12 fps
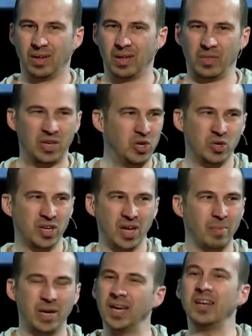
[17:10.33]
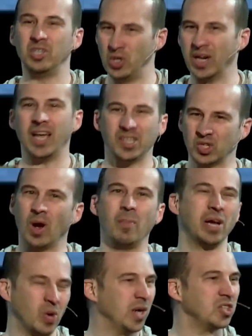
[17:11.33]
that you can come in and you can answer all my
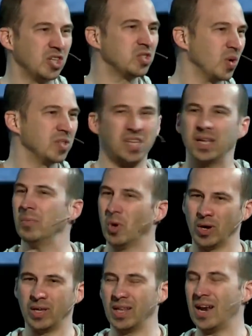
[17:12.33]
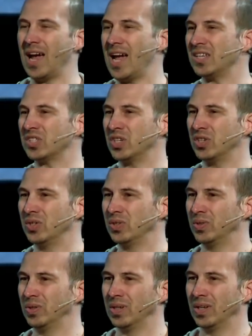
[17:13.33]
questions on Sunday morning that I ask you,